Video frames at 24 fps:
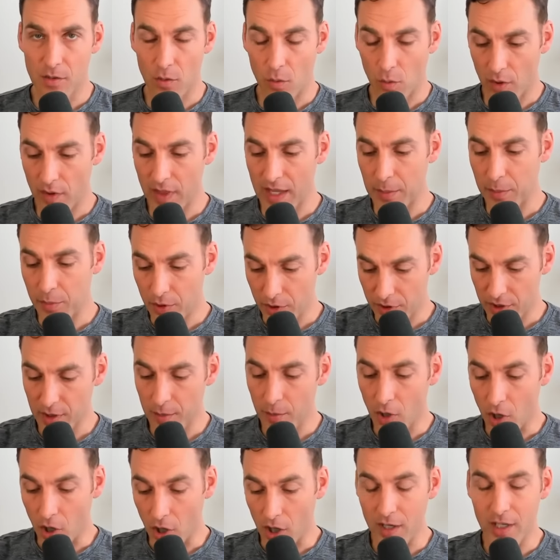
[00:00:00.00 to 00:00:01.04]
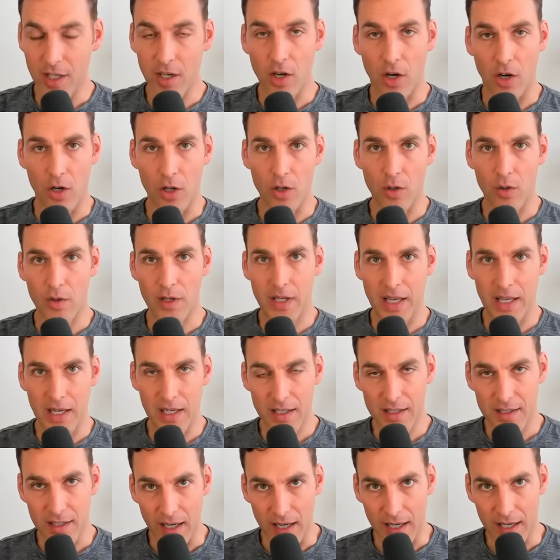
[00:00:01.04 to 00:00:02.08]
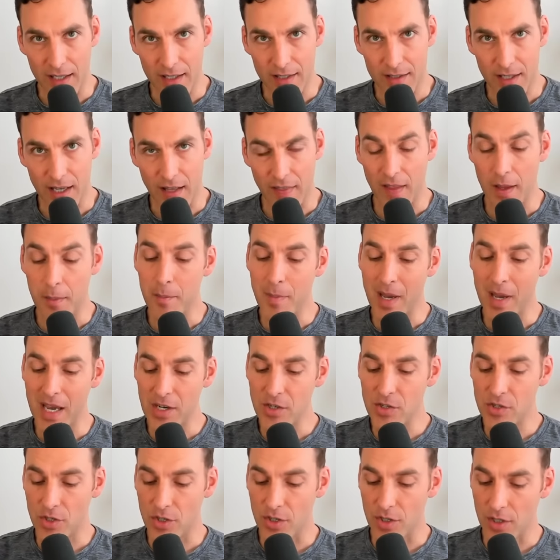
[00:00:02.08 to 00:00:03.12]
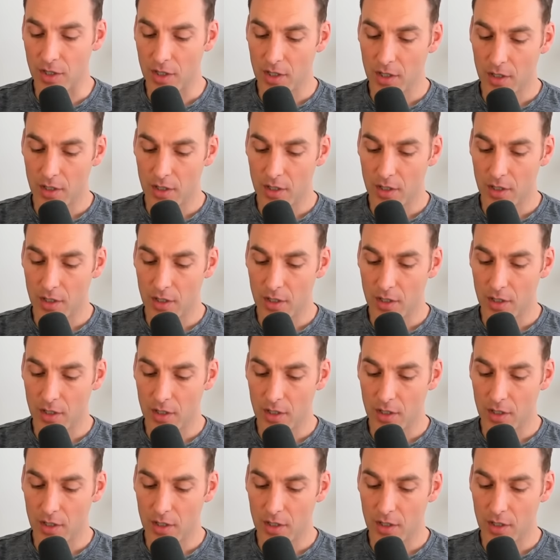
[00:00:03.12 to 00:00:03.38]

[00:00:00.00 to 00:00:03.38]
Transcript: where they put them on an all organic diet and they measure